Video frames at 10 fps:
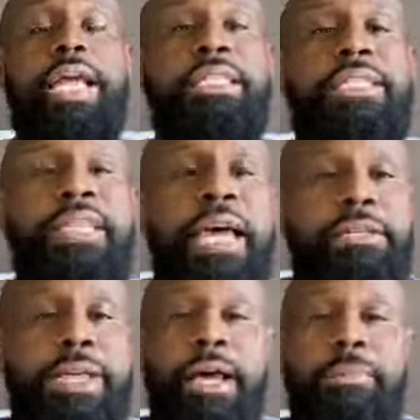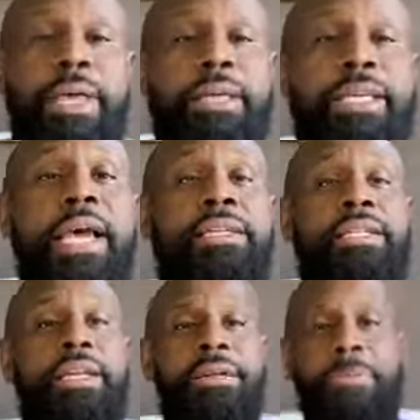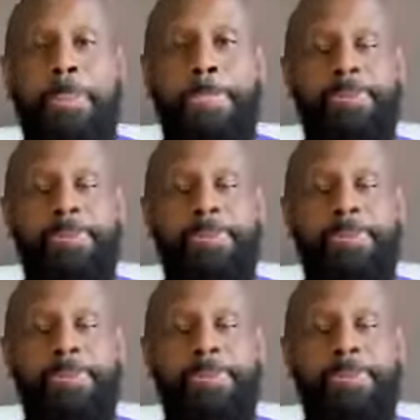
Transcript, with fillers: And see that, yeah, that's excellent